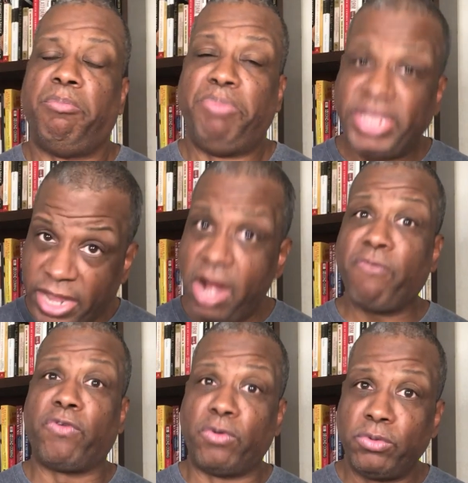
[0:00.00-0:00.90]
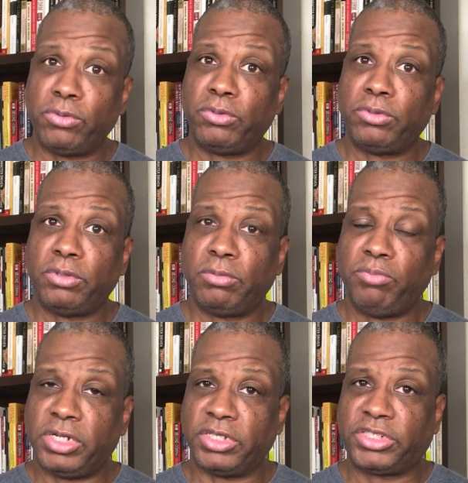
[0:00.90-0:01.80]
Be careful,
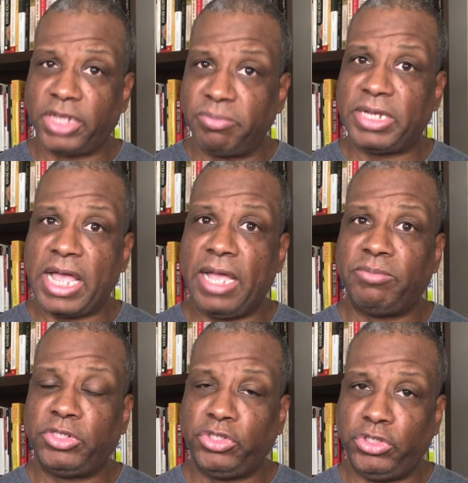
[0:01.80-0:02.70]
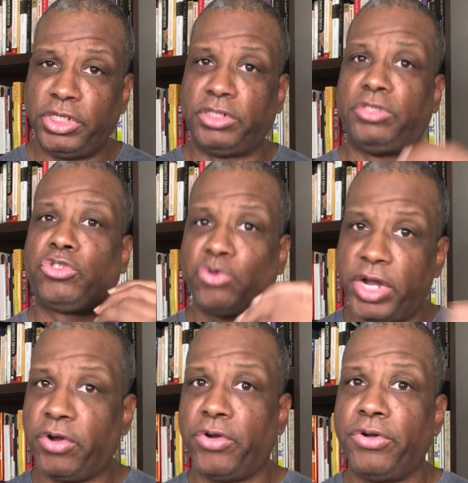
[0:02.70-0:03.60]
because sometimes you get
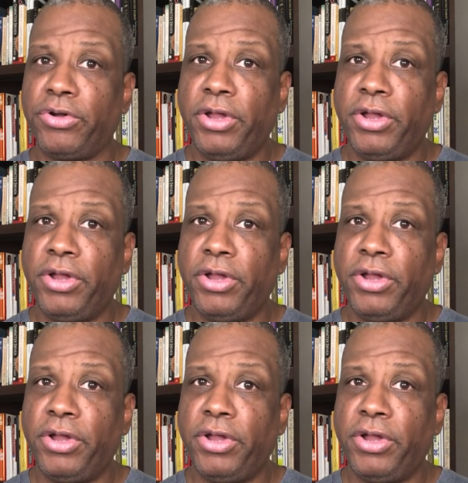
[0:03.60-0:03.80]
triggered